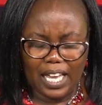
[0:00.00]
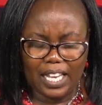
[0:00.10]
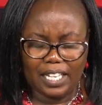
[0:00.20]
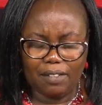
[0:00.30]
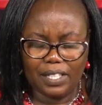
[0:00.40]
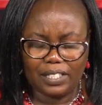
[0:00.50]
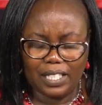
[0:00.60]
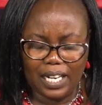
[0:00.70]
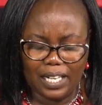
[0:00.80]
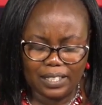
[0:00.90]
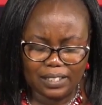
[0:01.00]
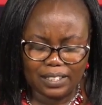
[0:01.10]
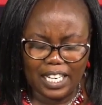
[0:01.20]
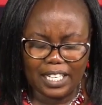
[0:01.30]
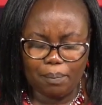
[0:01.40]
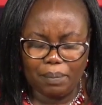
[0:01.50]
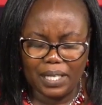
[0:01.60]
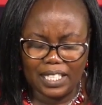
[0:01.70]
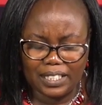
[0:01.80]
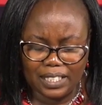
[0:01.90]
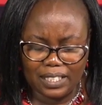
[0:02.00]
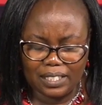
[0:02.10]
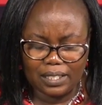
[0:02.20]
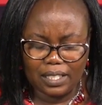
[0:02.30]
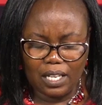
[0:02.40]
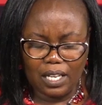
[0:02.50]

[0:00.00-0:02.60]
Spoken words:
and even talents and abilities.